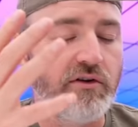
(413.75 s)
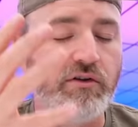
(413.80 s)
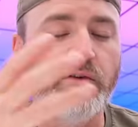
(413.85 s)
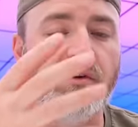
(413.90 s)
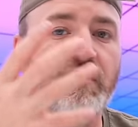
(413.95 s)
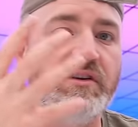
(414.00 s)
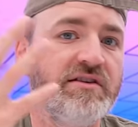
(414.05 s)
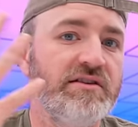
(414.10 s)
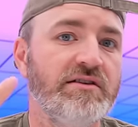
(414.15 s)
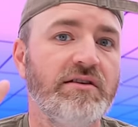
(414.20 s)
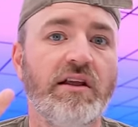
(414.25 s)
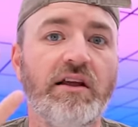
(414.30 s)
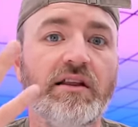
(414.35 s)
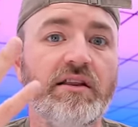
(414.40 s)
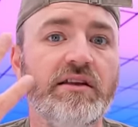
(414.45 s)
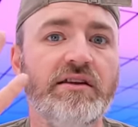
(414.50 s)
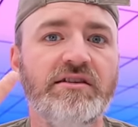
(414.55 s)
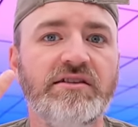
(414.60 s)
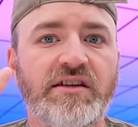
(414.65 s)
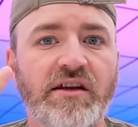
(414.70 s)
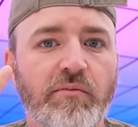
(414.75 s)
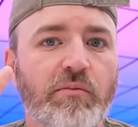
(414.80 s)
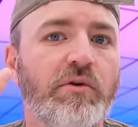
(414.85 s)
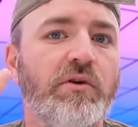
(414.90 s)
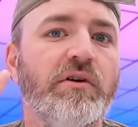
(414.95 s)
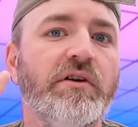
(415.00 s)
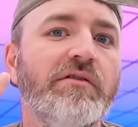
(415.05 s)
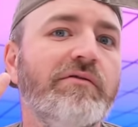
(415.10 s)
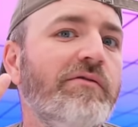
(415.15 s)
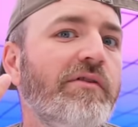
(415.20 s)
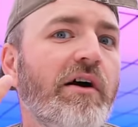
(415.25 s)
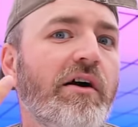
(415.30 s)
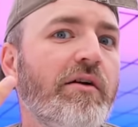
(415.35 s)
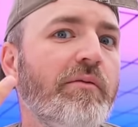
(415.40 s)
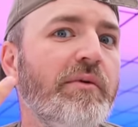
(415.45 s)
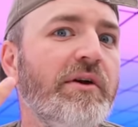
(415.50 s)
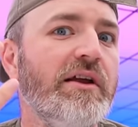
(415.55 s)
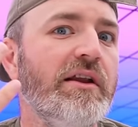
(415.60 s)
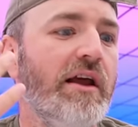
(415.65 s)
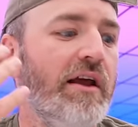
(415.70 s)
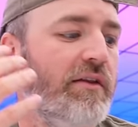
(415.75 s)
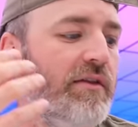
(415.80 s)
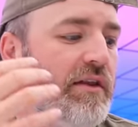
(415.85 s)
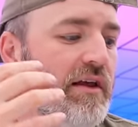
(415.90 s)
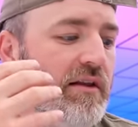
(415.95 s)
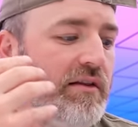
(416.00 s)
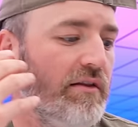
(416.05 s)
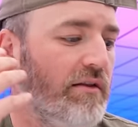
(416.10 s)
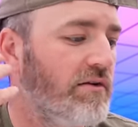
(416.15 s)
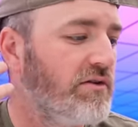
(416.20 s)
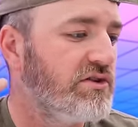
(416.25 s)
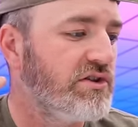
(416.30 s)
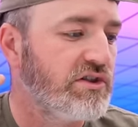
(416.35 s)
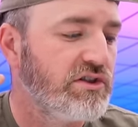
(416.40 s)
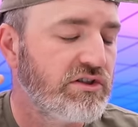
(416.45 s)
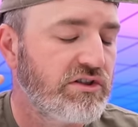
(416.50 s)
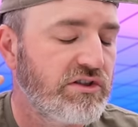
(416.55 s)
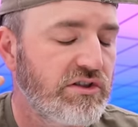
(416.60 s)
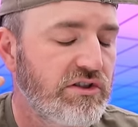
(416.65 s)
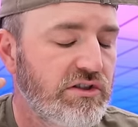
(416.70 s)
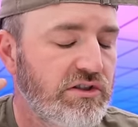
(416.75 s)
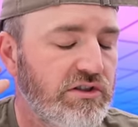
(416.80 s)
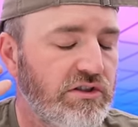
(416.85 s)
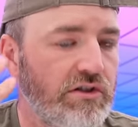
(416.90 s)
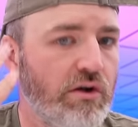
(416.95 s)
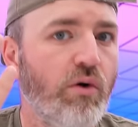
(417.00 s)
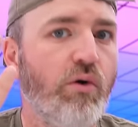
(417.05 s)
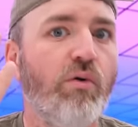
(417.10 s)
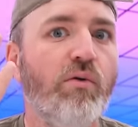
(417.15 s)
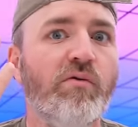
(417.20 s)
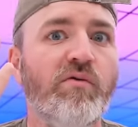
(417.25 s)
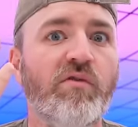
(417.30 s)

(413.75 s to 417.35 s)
you're in a slightly dimmer environment and then they're just so